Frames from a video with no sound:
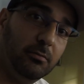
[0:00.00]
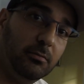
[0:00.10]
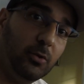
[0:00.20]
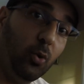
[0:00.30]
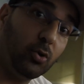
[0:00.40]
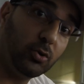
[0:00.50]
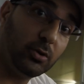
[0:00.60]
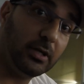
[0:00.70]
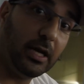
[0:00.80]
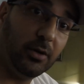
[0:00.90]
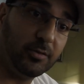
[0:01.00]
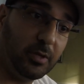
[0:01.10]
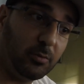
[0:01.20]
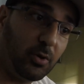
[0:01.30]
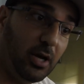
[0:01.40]
order and how it's
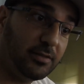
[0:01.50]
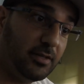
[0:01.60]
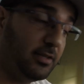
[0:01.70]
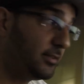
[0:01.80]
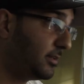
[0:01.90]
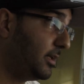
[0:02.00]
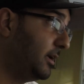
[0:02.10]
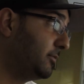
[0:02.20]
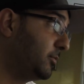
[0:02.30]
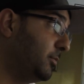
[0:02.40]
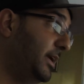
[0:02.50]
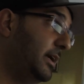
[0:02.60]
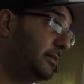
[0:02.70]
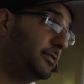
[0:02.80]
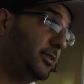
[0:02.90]
being processed. For me,
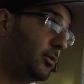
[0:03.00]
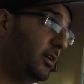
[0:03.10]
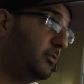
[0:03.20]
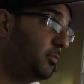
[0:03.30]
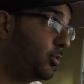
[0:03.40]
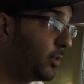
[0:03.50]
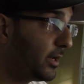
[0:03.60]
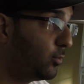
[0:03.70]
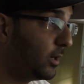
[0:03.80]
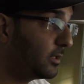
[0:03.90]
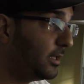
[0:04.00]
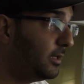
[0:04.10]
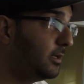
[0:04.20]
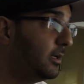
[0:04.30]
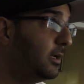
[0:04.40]
everything arrived pretty quickly.
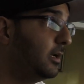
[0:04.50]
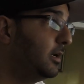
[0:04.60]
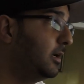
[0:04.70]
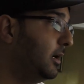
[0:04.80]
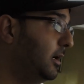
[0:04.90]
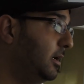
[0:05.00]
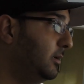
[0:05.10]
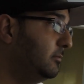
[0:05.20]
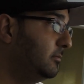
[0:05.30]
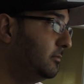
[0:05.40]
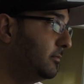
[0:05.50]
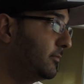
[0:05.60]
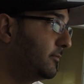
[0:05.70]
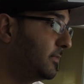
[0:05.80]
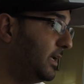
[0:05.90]
And
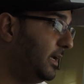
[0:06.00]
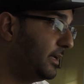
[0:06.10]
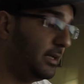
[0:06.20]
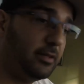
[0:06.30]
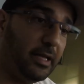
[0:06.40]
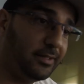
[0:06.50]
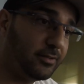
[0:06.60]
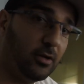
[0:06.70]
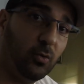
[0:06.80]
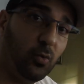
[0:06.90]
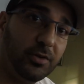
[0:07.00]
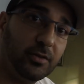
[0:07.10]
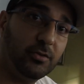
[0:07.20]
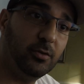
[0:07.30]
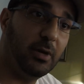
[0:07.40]
again, the install
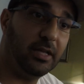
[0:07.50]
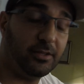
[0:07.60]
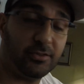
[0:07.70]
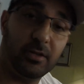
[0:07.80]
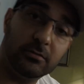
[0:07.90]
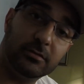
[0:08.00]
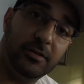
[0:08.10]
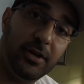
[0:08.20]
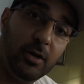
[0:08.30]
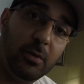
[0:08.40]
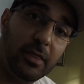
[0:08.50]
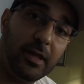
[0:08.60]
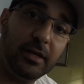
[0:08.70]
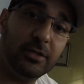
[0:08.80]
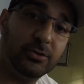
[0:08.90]
wasn't too bad. There's another video about
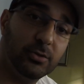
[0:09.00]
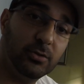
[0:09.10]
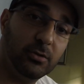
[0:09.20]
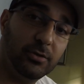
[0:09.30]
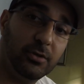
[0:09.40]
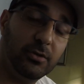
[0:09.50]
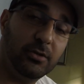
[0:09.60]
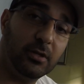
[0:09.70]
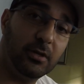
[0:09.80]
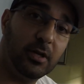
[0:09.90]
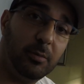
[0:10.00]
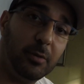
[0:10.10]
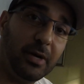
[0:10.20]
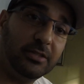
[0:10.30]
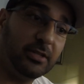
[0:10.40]
that you can look up on
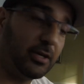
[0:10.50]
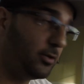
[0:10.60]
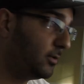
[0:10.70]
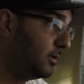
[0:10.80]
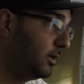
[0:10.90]
my channel.